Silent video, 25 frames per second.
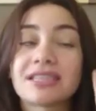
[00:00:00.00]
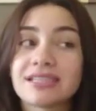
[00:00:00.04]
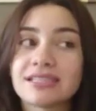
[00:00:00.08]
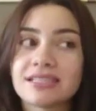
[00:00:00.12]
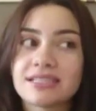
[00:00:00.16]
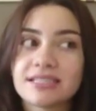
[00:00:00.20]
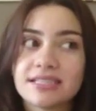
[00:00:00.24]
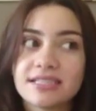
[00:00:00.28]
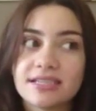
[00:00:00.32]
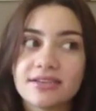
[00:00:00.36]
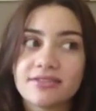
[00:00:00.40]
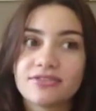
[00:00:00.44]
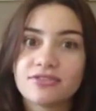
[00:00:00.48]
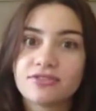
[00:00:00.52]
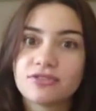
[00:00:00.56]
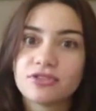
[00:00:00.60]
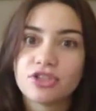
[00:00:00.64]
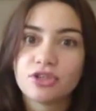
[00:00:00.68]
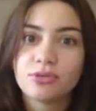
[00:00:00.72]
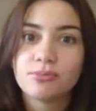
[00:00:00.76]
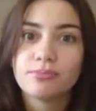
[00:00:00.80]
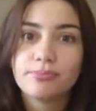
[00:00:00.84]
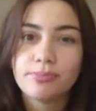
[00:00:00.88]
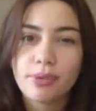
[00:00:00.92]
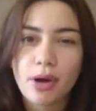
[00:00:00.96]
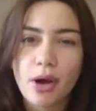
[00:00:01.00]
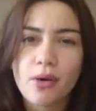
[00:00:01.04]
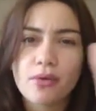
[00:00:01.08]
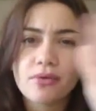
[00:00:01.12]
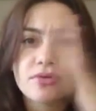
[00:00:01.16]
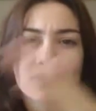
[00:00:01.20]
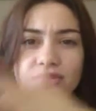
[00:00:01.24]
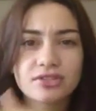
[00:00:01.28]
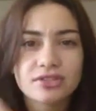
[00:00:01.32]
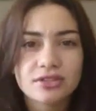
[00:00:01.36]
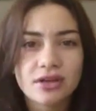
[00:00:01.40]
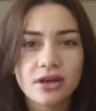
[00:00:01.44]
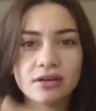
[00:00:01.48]
sensitive to
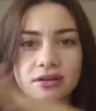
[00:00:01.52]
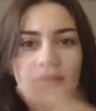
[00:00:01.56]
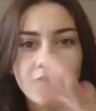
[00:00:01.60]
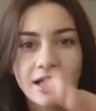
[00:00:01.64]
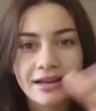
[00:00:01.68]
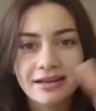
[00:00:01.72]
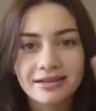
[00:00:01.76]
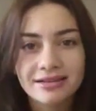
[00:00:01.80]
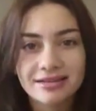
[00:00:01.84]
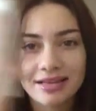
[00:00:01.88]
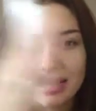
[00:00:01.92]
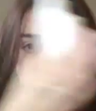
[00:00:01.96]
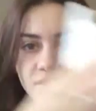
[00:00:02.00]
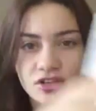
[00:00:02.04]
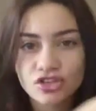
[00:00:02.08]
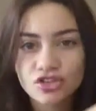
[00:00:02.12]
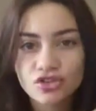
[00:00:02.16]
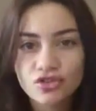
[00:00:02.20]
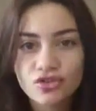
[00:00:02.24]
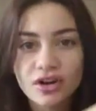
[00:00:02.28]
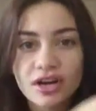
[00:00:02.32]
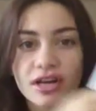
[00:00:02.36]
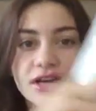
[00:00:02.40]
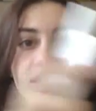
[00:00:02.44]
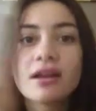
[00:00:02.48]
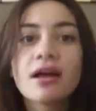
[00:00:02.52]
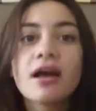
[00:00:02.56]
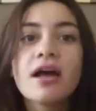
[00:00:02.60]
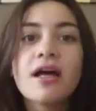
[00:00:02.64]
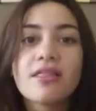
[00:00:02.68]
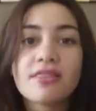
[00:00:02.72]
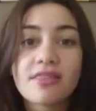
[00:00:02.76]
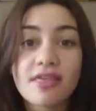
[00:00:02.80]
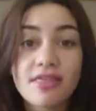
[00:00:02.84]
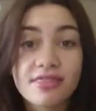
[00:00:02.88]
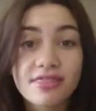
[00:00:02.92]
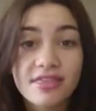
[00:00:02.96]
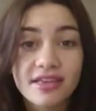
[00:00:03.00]
both sun and sunscreen,
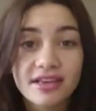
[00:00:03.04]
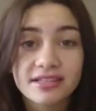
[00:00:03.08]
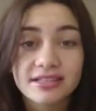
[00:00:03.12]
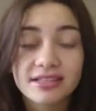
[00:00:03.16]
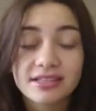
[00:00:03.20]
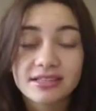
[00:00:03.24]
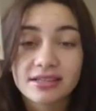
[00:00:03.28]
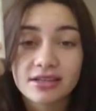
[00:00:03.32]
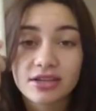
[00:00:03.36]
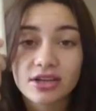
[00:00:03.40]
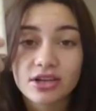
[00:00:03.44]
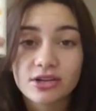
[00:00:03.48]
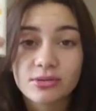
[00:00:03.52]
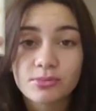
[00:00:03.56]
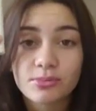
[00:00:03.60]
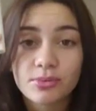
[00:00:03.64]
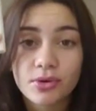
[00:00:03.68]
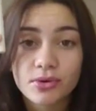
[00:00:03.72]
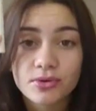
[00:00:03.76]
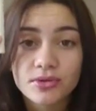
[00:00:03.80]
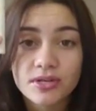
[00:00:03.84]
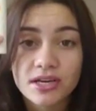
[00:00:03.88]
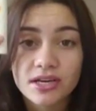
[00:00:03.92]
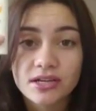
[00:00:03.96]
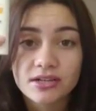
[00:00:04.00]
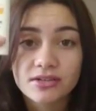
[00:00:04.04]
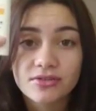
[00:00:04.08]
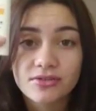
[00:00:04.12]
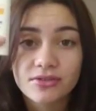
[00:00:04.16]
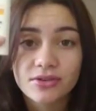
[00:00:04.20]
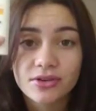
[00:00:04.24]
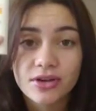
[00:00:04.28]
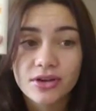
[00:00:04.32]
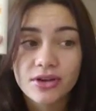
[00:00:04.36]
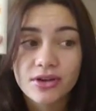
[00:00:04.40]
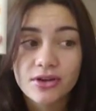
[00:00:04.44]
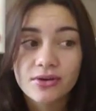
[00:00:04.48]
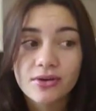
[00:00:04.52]
then this is a good product
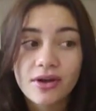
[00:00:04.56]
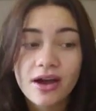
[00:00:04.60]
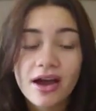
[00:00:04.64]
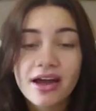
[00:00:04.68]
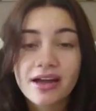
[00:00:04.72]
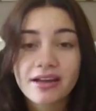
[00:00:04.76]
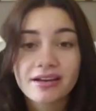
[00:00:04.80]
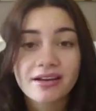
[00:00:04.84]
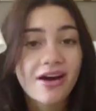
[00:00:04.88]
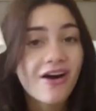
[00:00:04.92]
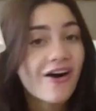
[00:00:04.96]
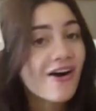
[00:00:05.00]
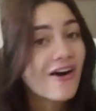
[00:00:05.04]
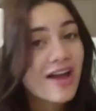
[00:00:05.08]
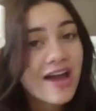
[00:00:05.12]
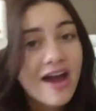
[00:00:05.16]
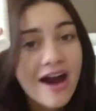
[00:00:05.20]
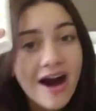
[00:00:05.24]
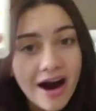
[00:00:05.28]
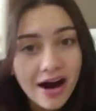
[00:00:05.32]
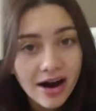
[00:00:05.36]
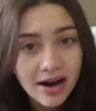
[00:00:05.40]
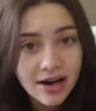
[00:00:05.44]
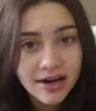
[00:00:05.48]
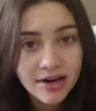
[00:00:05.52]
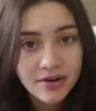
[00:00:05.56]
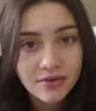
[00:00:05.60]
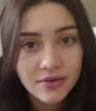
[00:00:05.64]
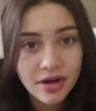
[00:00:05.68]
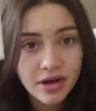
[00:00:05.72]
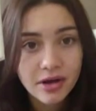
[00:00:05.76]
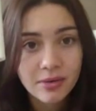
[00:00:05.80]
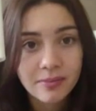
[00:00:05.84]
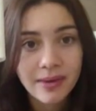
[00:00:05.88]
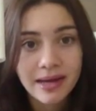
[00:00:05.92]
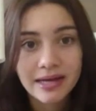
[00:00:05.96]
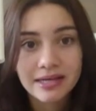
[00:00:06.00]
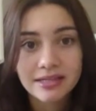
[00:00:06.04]
for you, and I highly
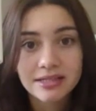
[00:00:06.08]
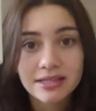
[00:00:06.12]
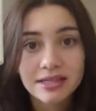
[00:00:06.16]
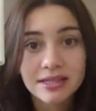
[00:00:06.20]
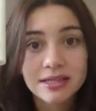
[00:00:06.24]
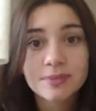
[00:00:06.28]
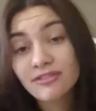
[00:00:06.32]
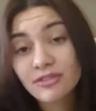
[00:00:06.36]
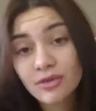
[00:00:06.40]
recommend it.